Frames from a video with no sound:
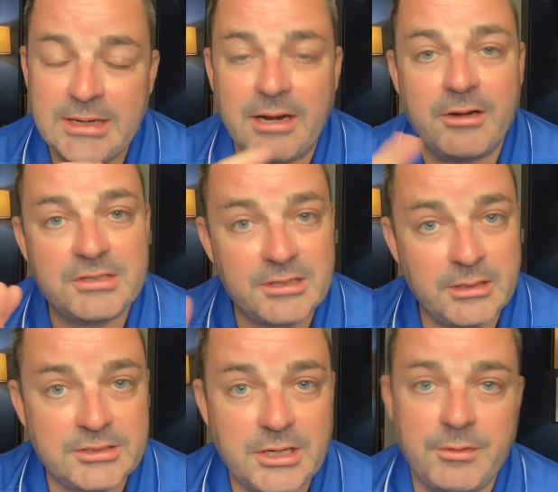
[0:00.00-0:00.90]
Now, here's the thing
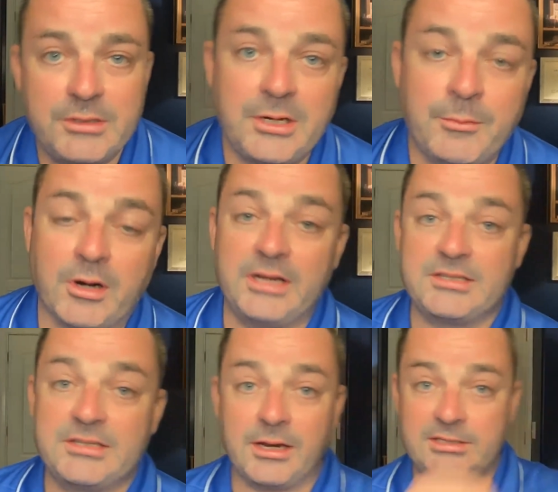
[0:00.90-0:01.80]
I'll tell you with a GMR,
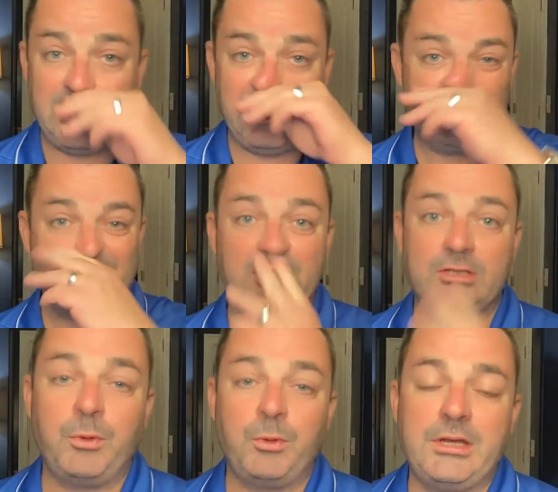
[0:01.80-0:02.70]
it's going to take you
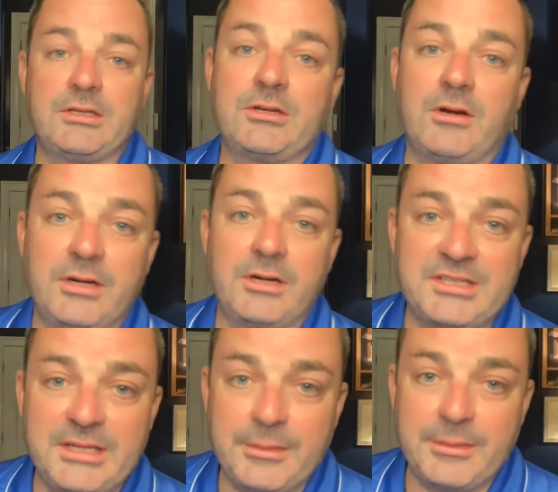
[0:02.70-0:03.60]
6 weeks to start to
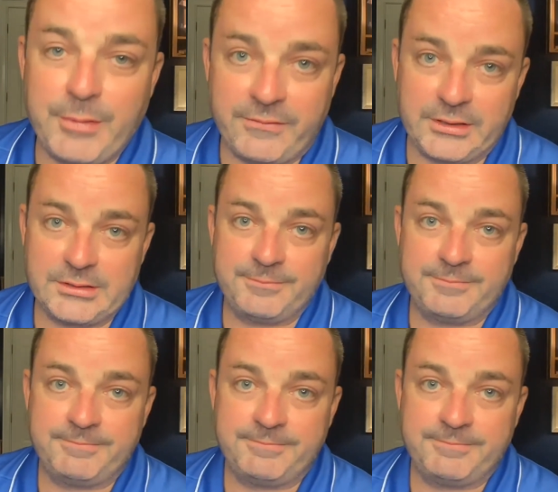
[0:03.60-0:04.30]
see the benefits.